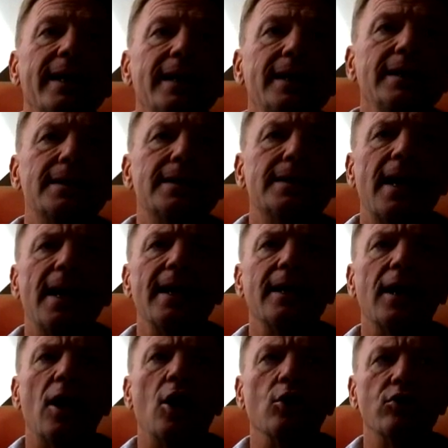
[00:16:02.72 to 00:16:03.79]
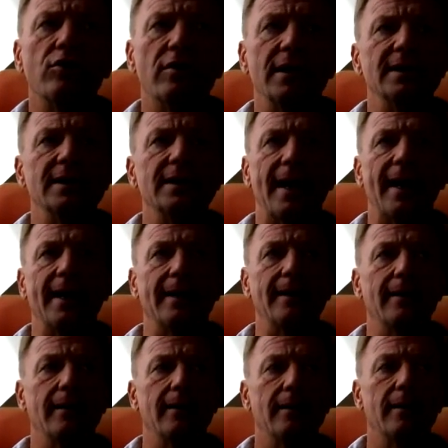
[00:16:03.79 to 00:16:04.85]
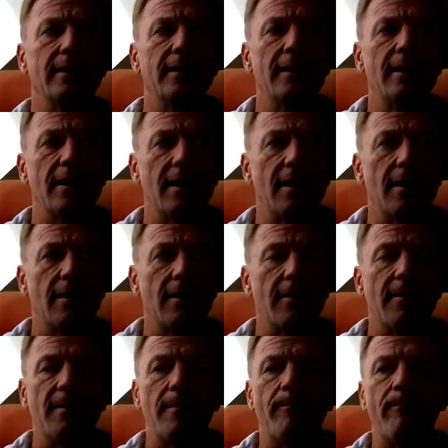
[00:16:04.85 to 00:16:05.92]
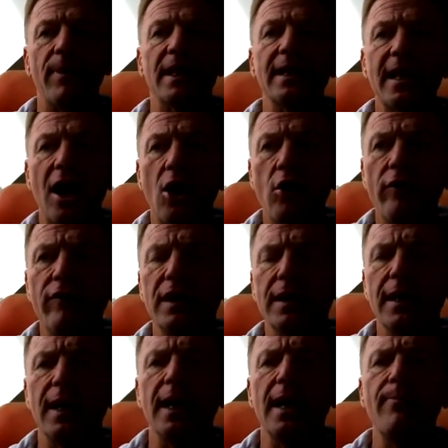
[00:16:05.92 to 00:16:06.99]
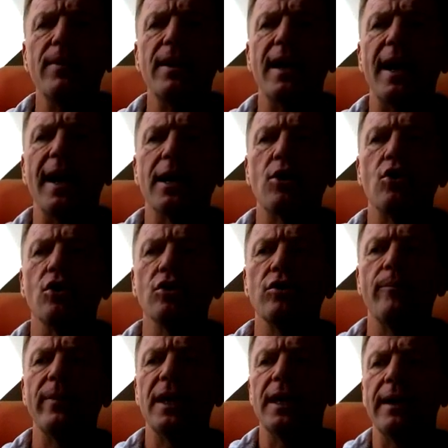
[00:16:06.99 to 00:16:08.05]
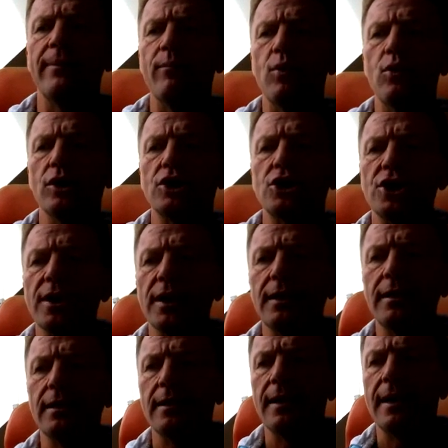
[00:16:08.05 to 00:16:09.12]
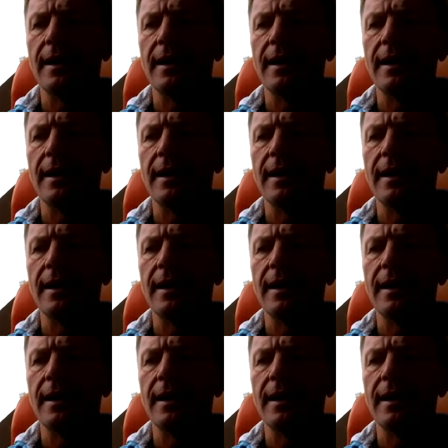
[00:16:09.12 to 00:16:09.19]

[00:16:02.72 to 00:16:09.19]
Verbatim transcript: inside-out design. But now with the A P I economy emerging,